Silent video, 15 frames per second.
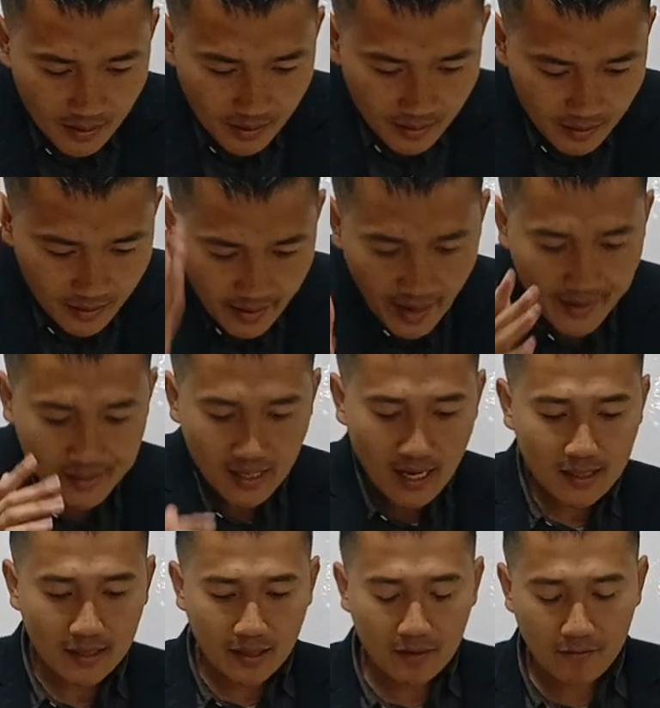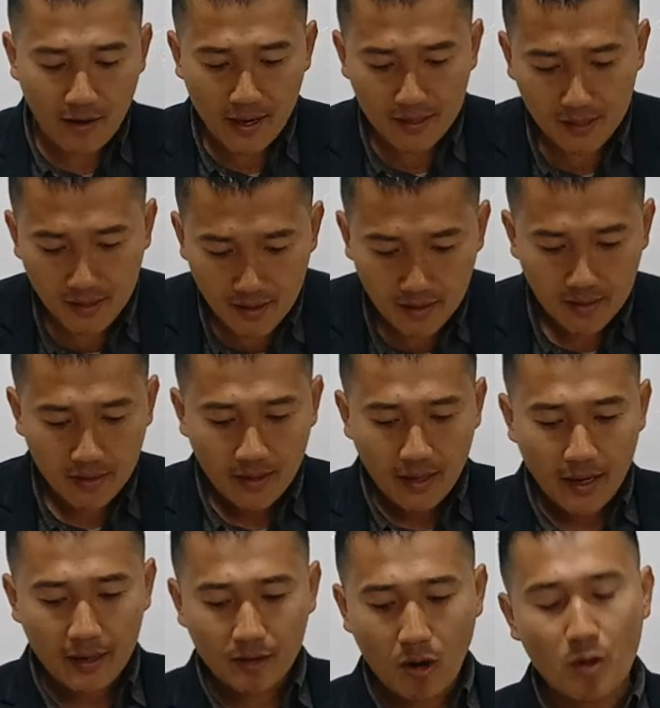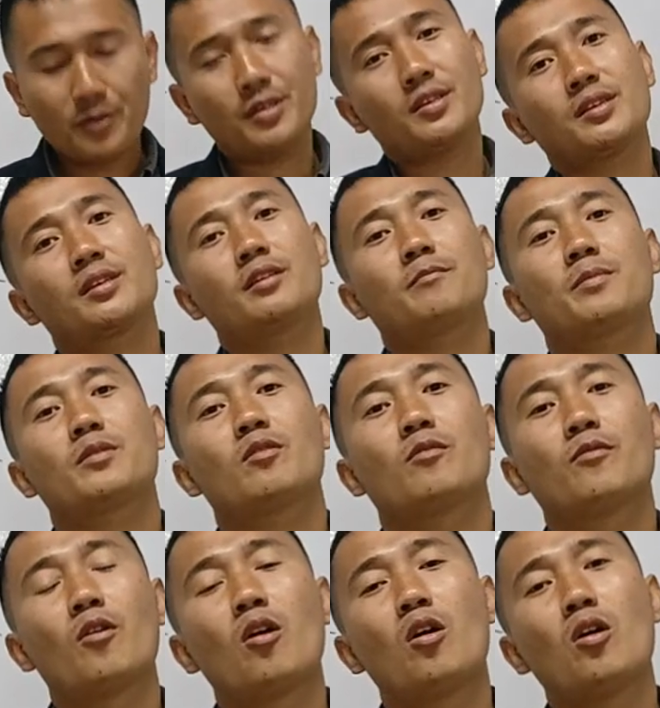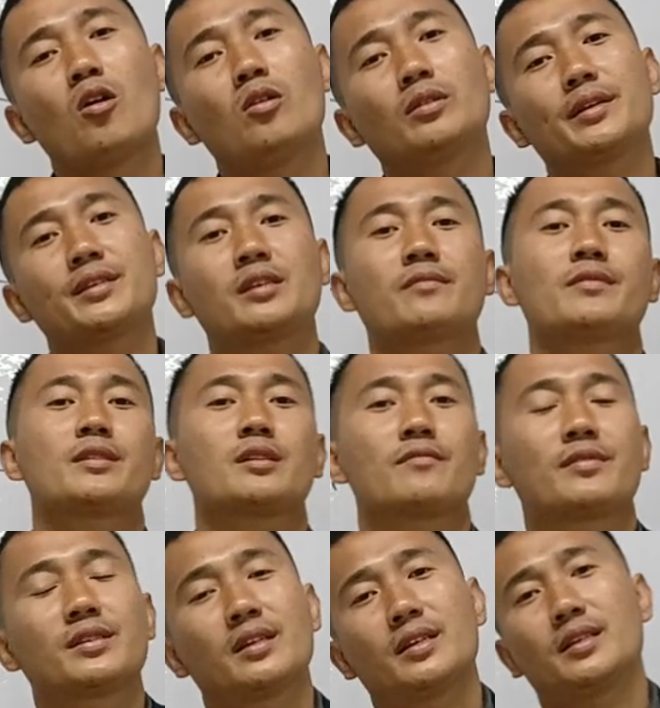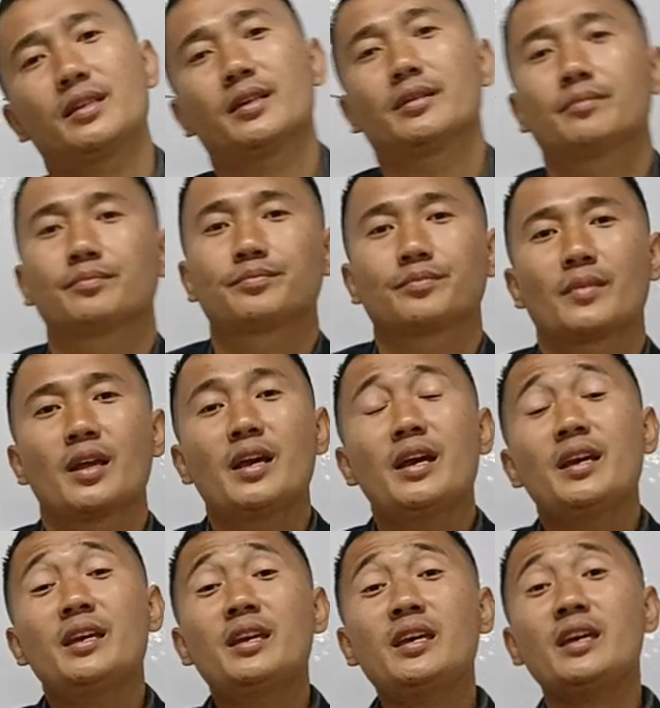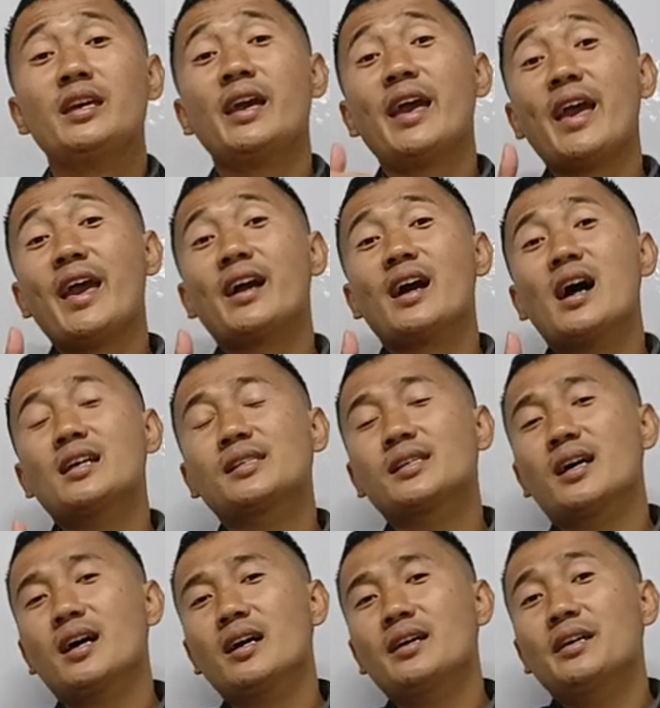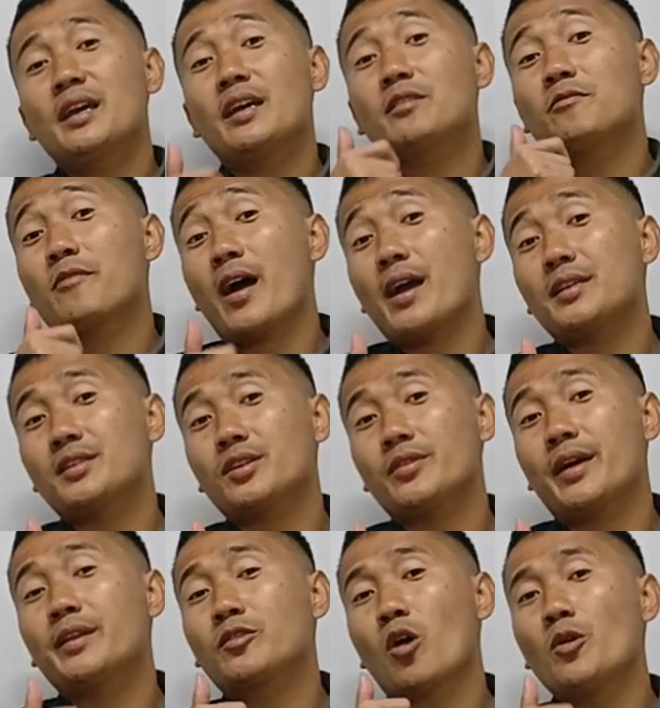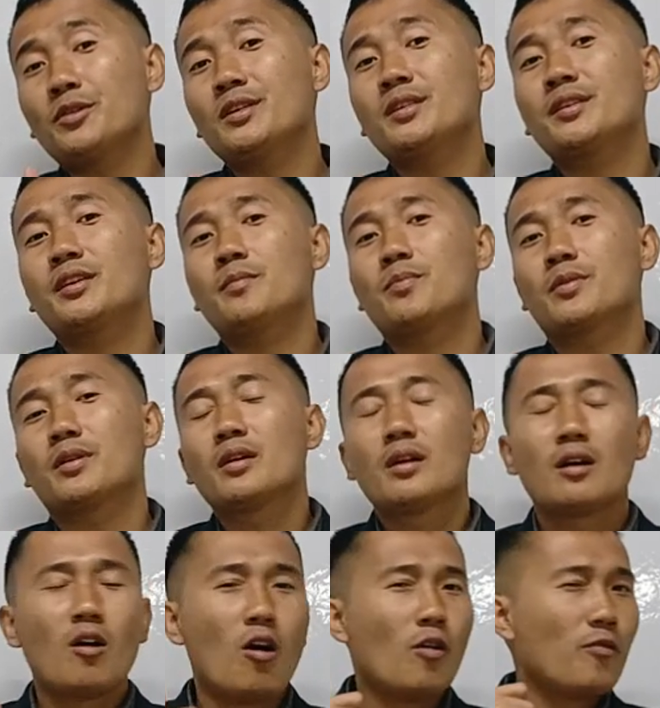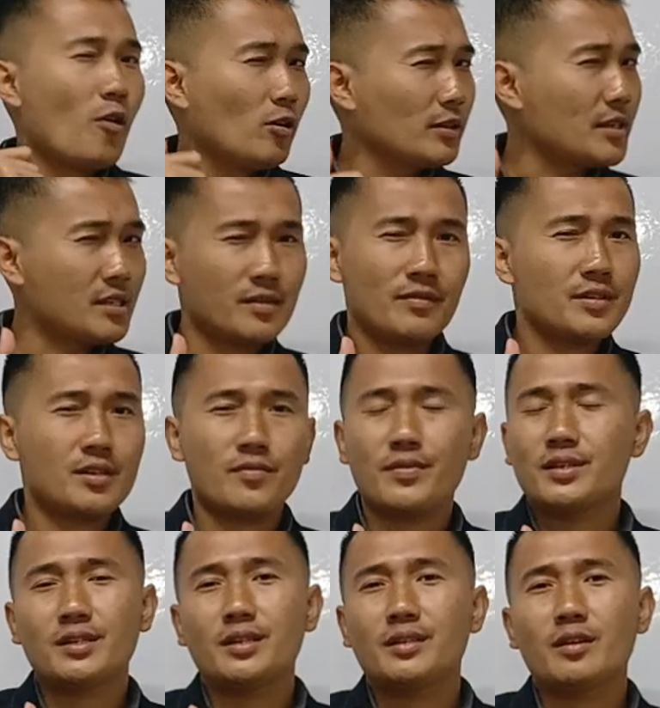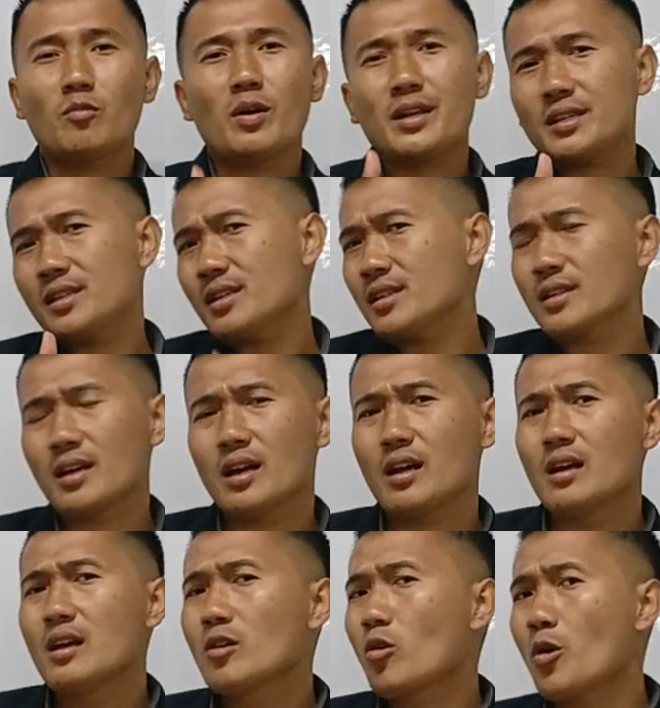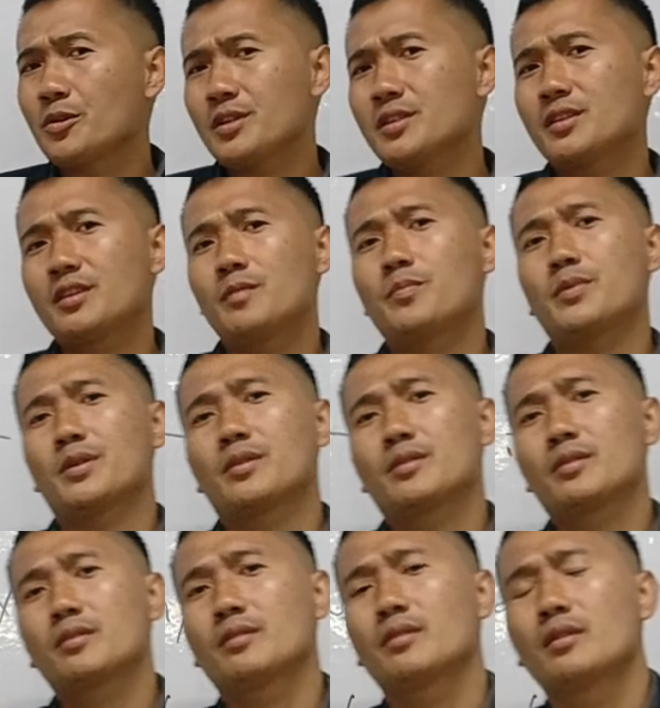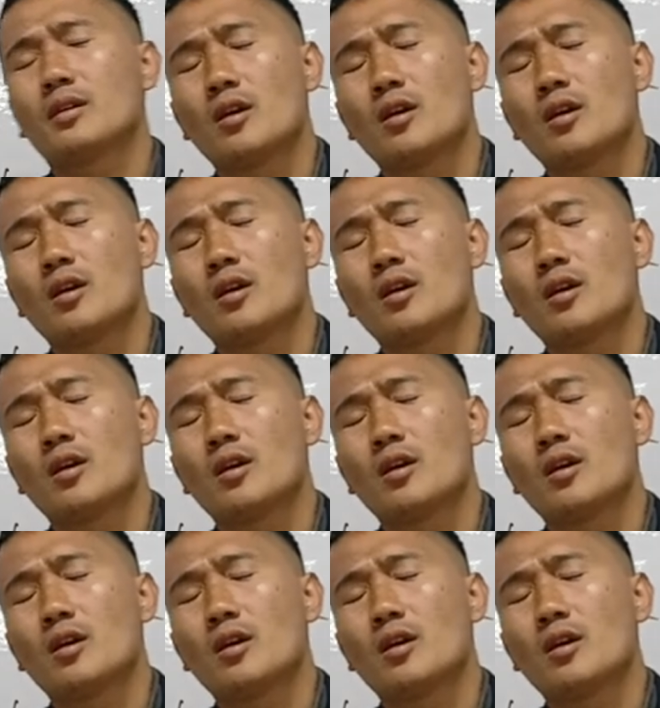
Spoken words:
He acts as an advisor and conscience keeper of all the civil servants in India. He acts as an advisor and conscience keeper of all the civil servants in India. What is this conscience keeper?